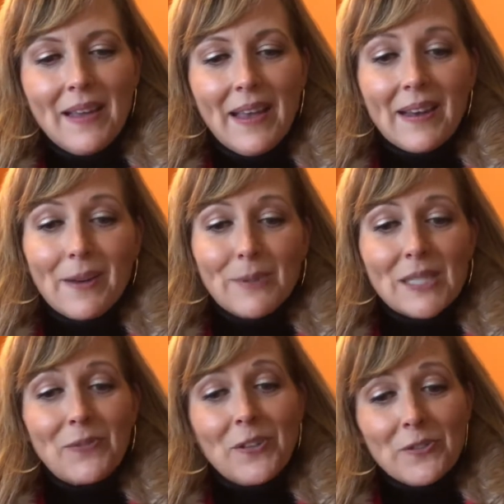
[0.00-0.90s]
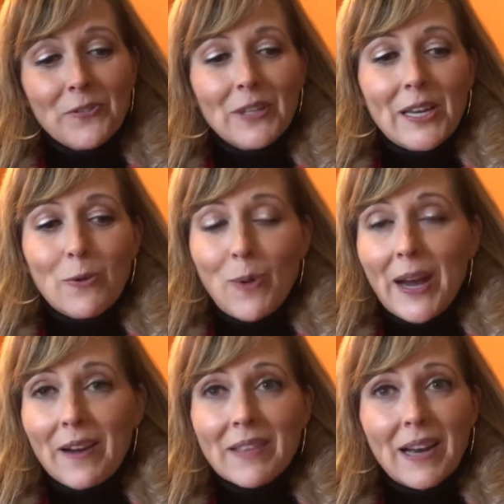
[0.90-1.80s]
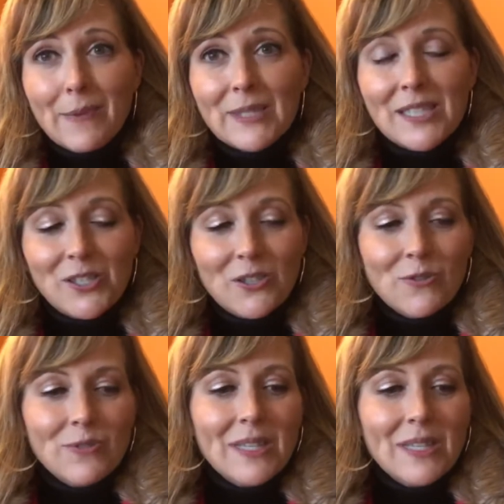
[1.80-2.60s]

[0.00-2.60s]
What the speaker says: and I was fearfully aware that I would soon